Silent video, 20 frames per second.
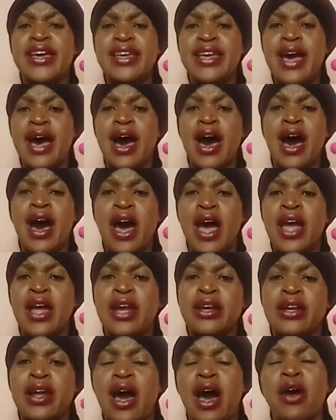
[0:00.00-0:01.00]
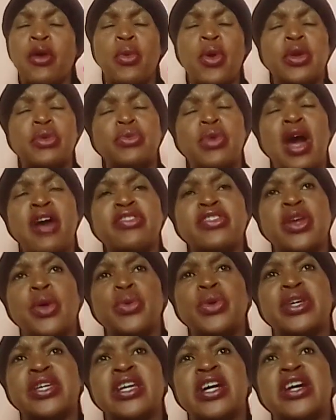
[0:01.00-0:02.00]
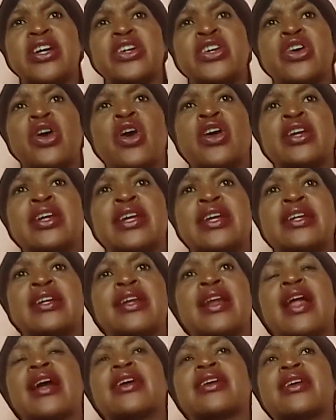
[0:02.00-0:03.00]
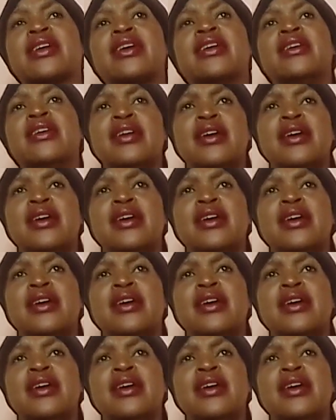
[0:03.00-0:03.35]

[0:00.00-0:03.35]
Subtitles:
Yeah, and after we carry on and like